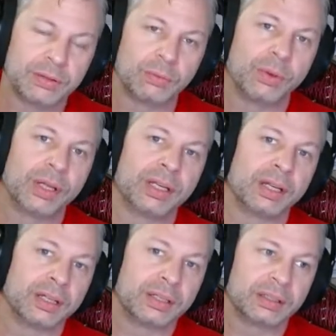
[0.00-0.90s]
and
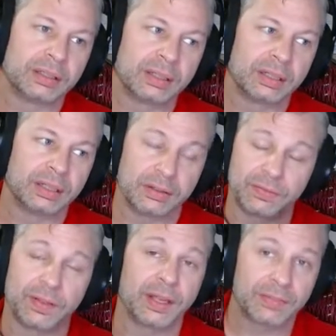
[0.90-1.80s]
whatnot.
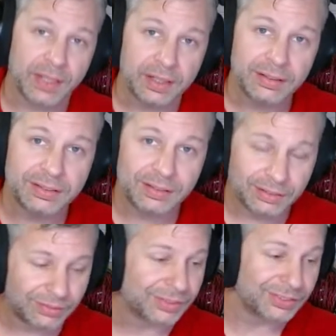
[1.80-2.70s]
If they have kids,
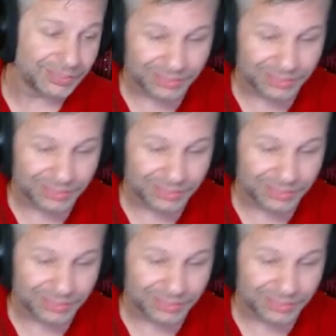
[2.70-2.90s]
so